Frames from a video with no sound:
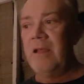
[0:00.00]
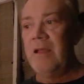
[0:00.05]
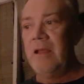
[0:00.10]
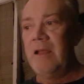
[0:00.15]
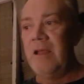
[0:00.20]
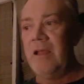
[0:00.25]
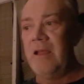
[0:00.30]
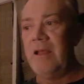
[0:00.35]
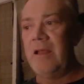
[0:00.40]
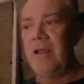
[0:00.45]

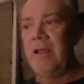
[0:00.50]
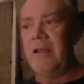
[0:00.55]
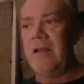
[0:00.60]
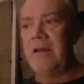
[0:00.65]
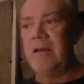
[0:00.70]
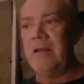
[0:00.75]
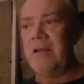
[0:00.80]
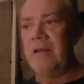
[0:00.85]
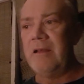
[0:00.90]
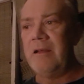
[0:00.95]

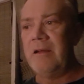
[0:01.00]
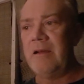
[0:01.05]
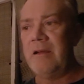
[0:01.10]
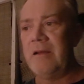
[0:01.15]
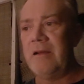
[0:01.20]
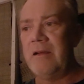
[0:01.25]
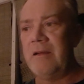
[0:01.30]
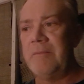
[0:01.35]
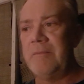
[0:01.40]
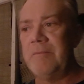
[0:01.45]
And,
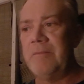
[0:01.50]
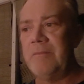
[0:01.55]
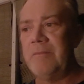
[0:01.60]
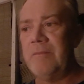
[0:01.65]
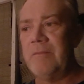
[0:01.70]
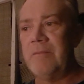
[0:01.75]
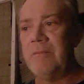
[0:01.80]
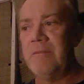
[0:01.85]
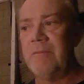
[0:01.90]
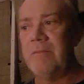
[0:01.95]

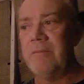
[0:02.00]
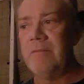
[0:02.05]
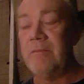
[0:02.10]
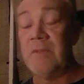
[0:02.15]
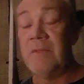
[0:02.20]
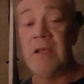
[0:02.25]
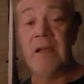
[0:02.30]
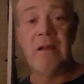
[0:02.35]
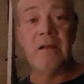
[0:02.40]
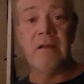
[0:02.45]

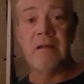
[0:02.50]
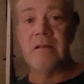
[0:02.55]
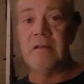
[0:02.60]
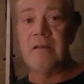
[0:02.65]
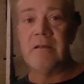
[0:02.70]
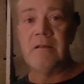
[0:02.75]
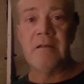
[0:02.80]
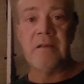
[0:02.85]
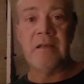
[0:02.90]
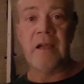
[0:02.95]
yeah,
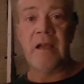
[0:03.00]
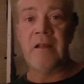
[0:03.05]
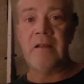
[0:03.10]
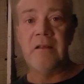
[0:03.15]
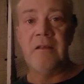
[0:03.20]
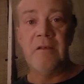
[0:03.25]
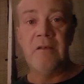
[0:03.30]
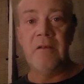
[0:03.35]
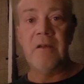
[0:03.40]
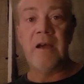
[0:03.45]

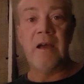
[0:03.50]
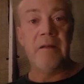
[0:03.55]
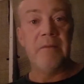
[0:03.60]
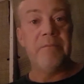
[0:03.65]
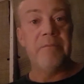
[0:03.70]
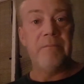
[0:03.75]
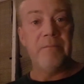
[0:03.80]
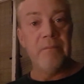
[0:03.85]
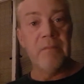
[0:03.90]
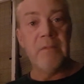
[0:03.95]
Tally, you got
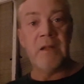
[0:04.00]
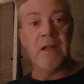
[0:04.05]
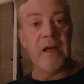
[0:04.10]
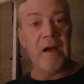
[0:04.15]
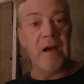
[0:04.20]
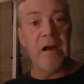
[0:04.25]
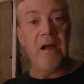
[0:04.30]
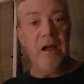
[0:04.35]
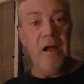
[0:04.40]
a lot of...